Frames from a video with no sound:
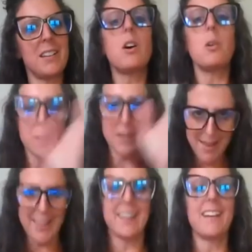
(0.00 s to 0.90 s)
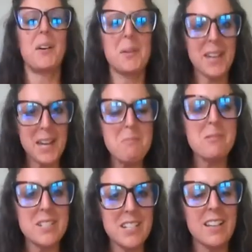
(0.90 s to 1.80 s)
Okay,
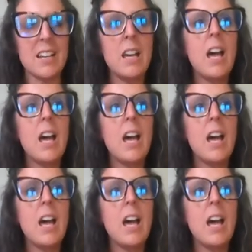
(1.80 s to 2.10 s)
we're done.